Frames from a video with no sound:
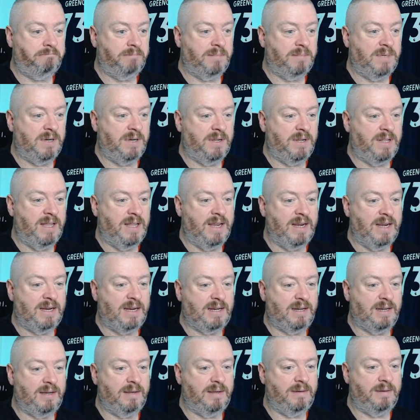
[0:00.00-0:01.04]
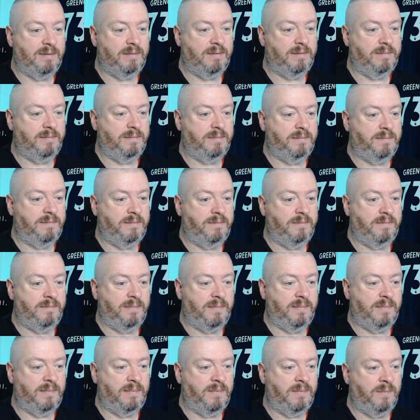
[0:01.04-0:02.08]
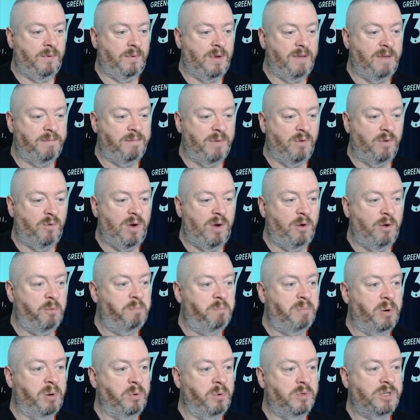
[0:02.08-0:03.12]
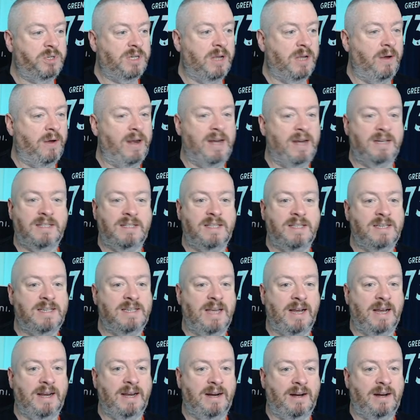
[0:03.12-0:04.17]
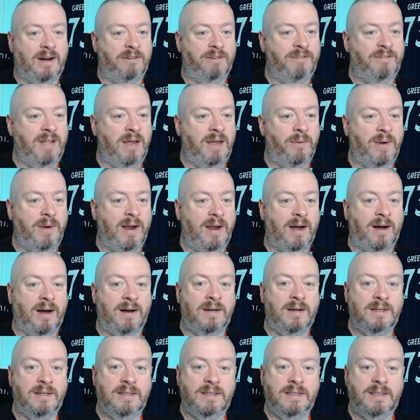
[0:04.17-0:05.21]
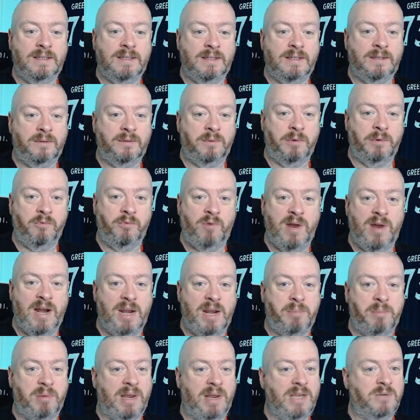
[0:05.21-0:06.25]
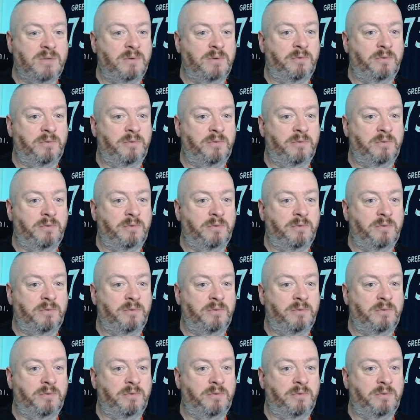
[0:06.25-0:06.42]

I think we'll give them a real boost going into the second half. There we are. We're really pleased with